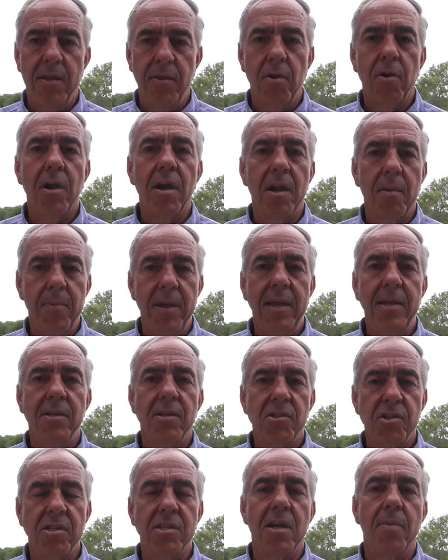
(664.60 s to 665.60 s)
and they're going to be
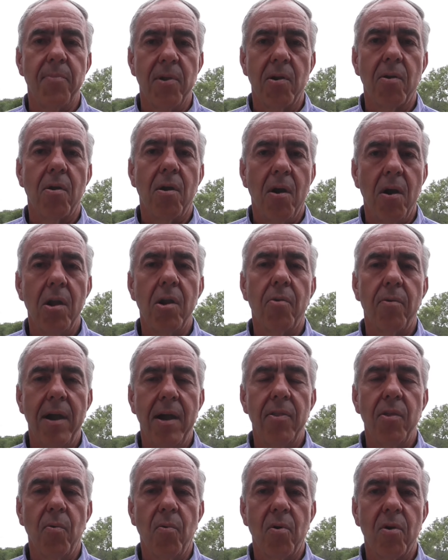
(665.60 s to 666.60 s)
similar all
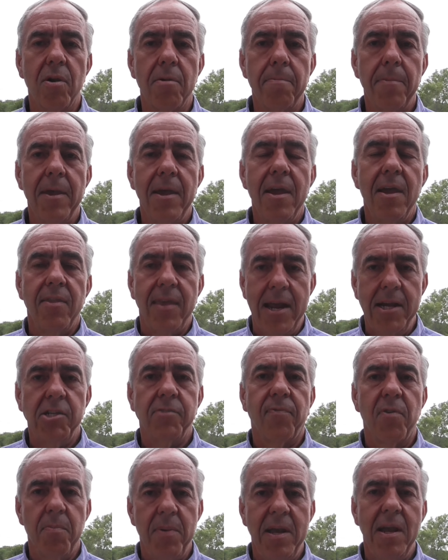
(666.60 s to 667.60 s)
around the world. Thanks
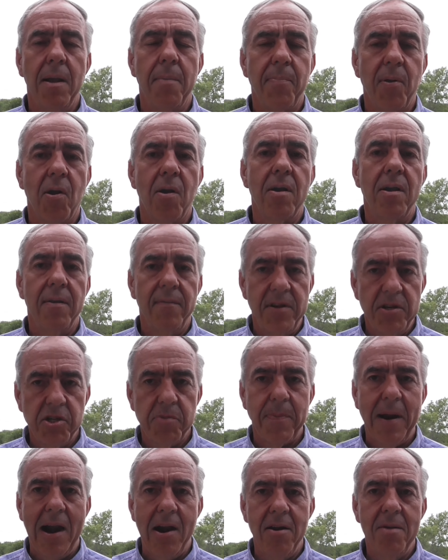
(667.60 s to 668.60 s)
for being a part of
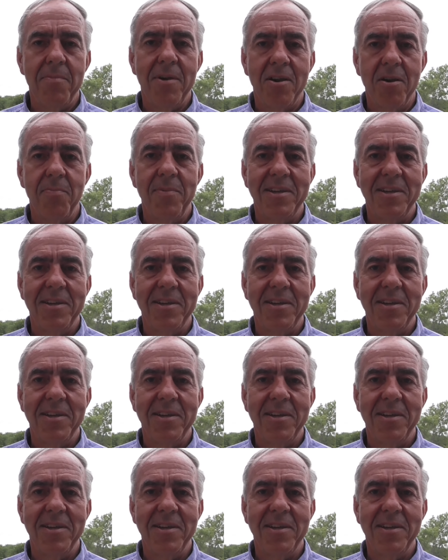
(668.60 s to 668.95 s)
Inspiring Better